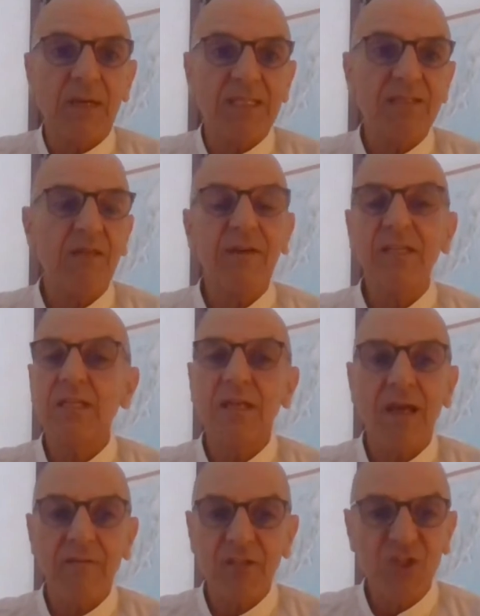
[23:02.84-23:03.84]
myself. I didn't
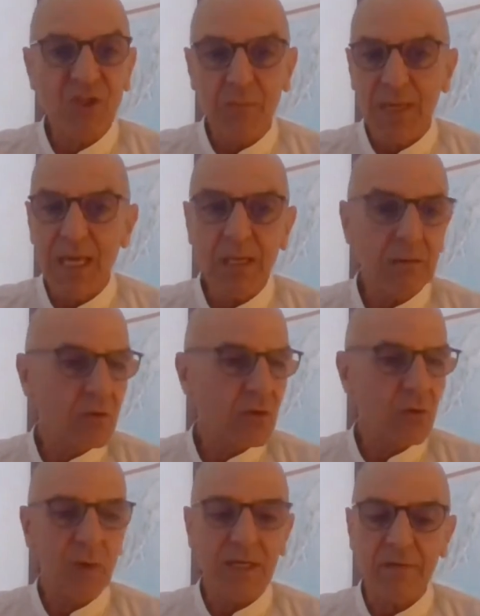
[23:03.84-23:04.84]
have a Gmail
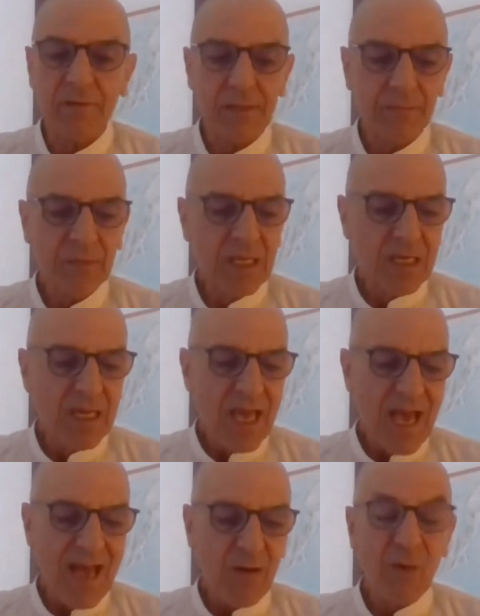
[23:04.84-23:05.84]
or whatever.
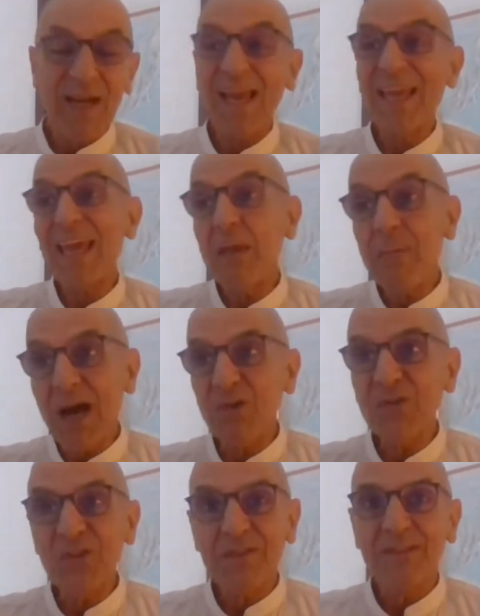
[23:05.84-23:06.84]
And when I came
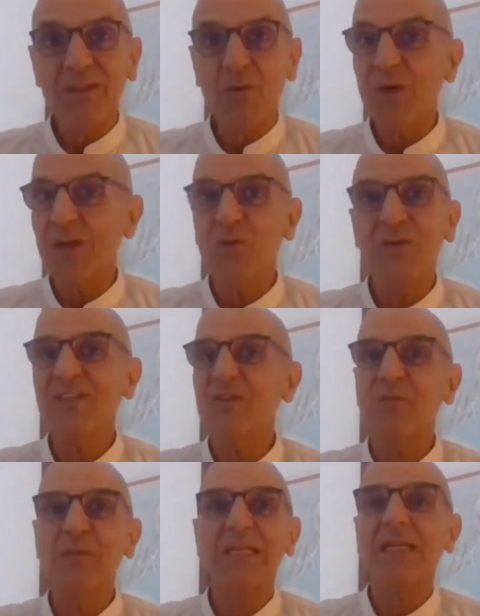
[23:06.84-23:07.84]
out, the world was
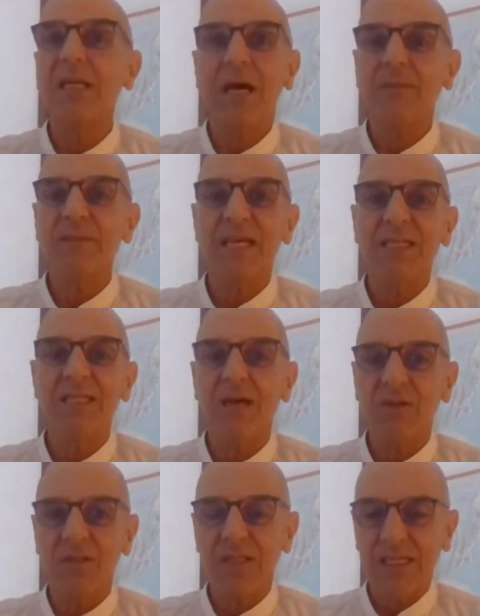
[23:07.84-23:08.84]
completely upside
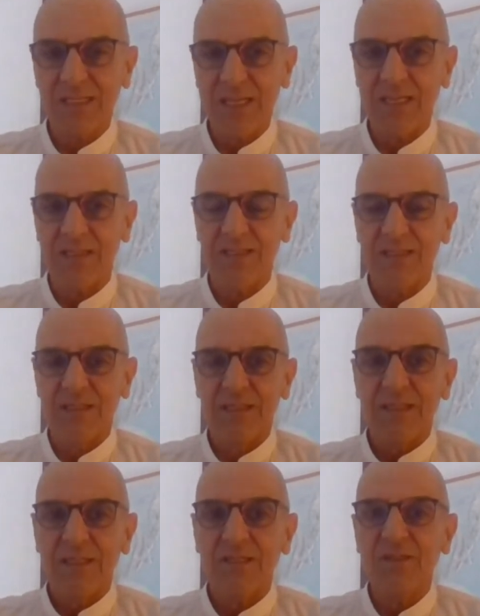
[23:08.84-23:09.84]
down in that sense,
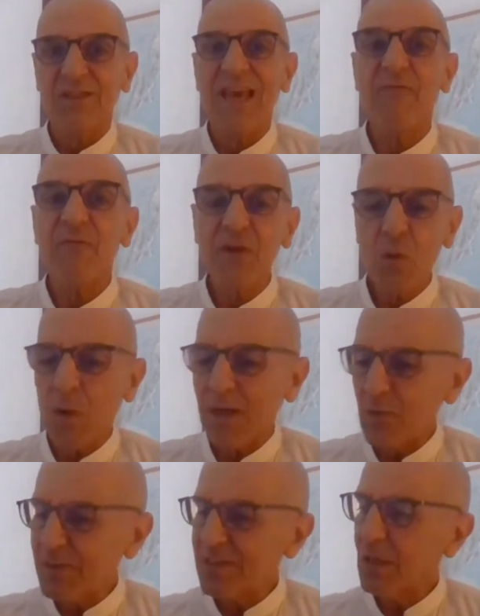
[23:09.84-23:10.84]
because
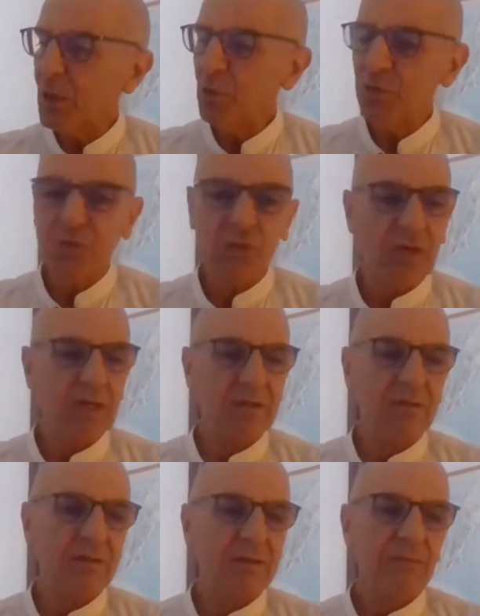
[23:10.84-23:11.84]
everyone was glued to their